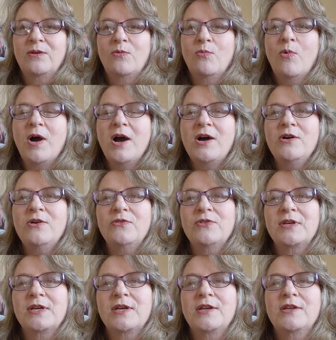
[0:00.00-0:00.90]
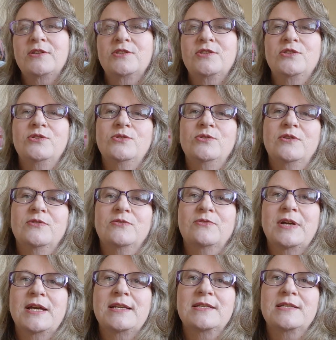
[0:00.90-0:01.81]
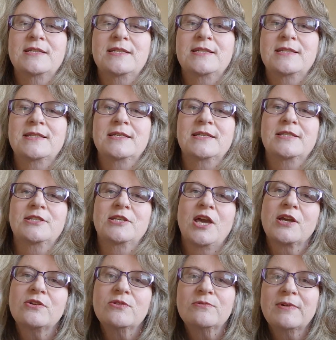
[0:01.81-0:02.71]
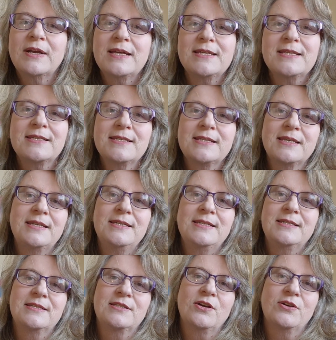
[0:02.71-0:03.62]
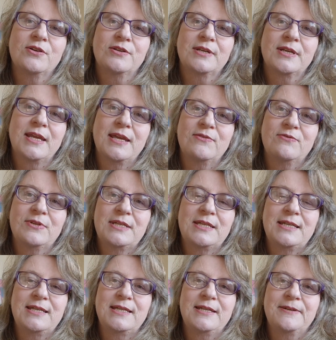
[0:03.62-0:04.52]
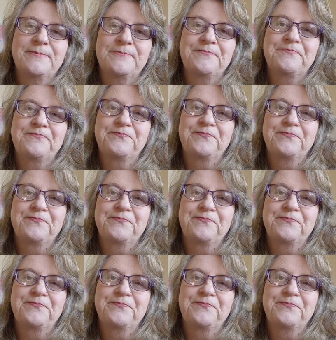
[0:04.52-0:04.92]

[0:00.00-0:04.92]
while the Tour de France cycle race is on every year,